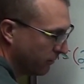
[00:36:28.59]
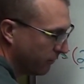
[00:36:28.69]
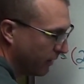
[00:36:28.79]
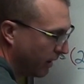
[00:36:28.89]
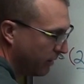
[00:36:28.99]

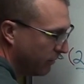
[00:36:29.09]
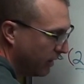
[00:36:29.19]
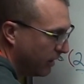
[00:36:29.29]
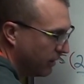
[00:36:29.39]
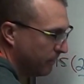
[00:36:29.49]

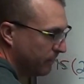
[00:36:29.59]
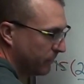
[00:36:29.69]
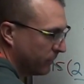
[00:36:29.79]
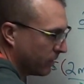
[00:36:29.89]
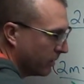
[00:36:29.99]
5m
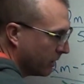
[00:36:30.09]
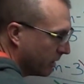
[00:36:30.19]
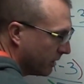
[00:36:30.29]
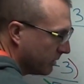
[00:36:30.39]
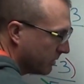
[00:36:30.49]

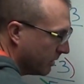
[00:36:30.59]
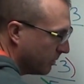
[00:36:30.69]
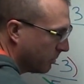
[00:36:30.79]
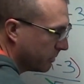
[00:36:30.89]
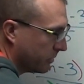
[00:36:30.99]
is
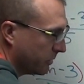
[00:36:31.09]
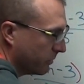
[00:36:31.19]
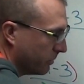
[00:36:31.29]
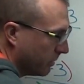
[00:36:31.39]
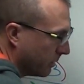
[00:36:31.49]
equal
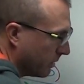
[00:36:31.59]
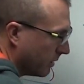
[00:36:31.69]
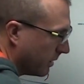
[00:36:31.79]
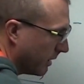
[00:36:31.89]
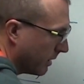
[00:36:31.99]
to
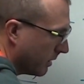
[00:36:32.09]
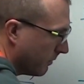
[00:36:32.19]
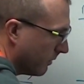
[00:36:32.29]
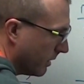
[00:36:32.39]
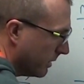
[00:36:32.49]

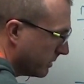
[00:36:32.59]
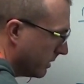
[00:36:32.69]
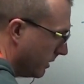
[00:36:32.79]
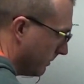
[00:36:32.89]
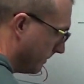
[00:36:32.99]
negative
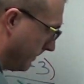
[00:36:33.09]
18.